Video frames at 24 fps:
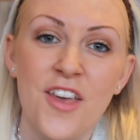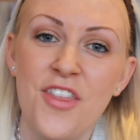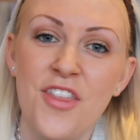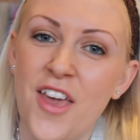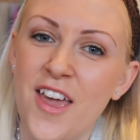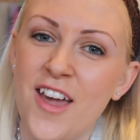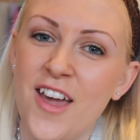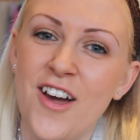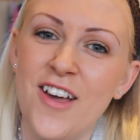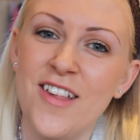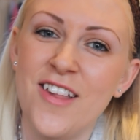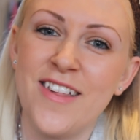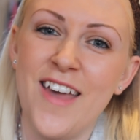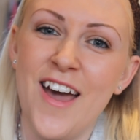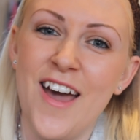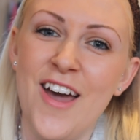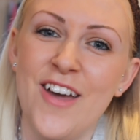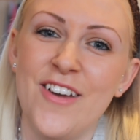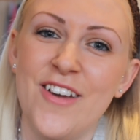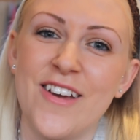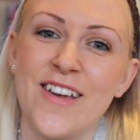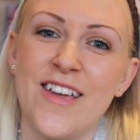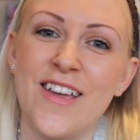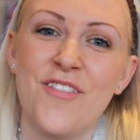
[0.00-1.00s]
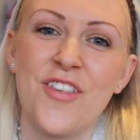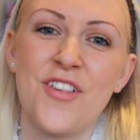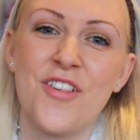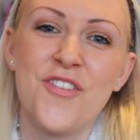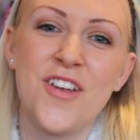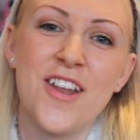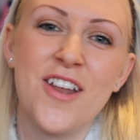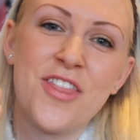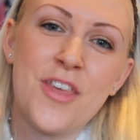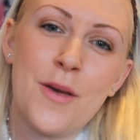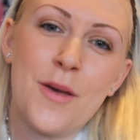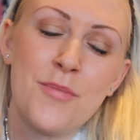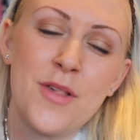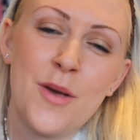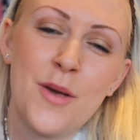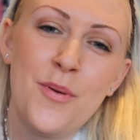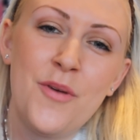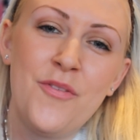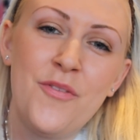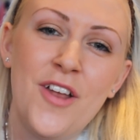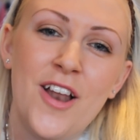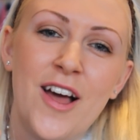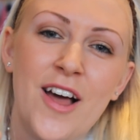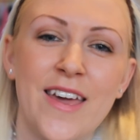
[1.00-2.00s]
so oh, there you guys go. Give this video a thumbs up
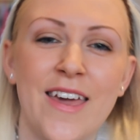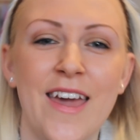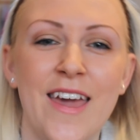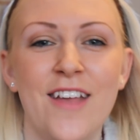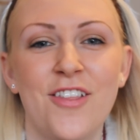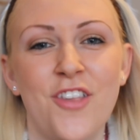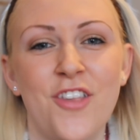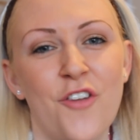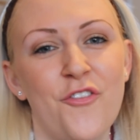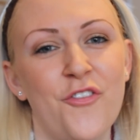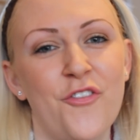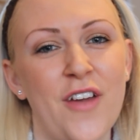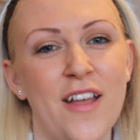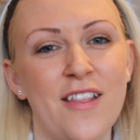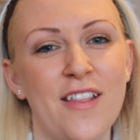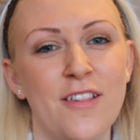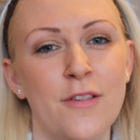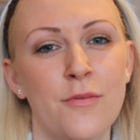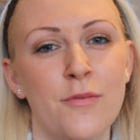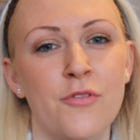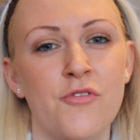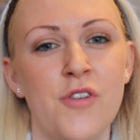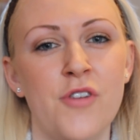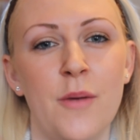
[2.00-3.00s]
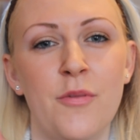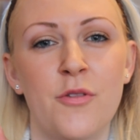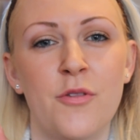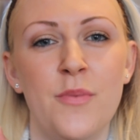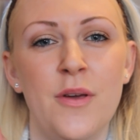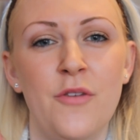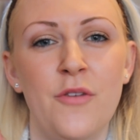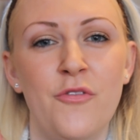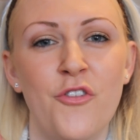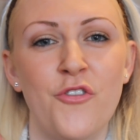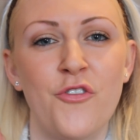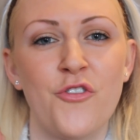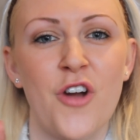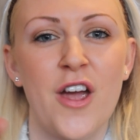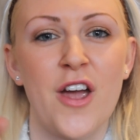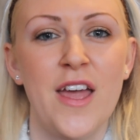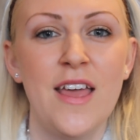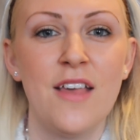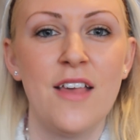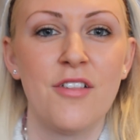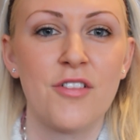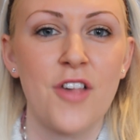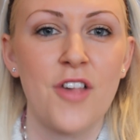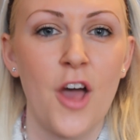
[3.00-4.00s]
if you like it. Don't forget to subscribe to me for
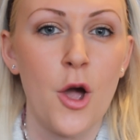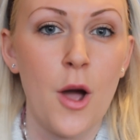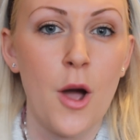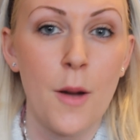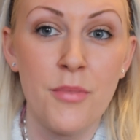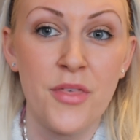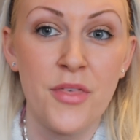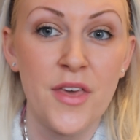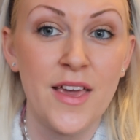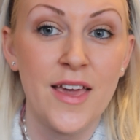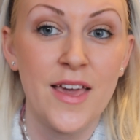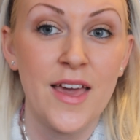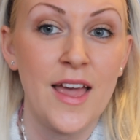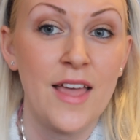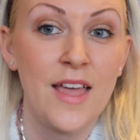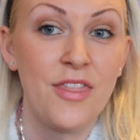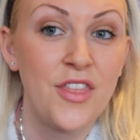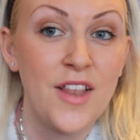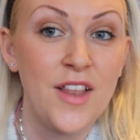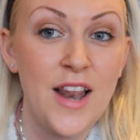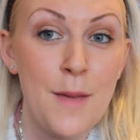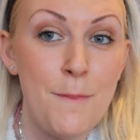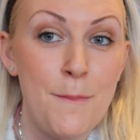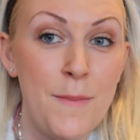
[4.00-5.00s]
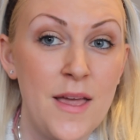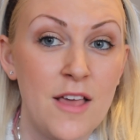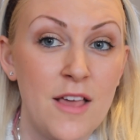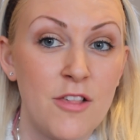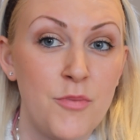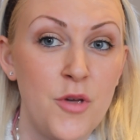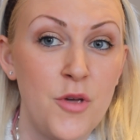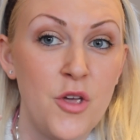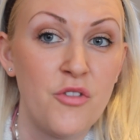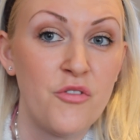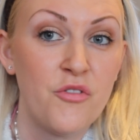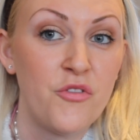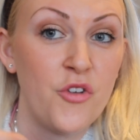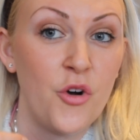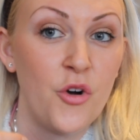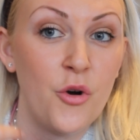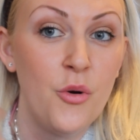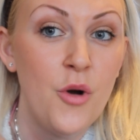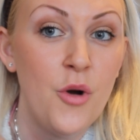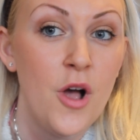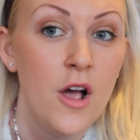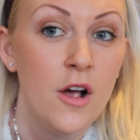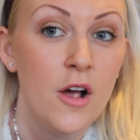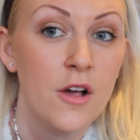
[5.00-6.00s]
free. So I'm thinking the lippy is
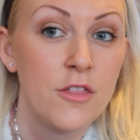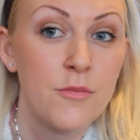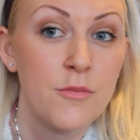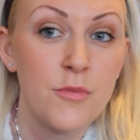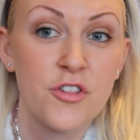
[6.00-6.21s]
beautiful, the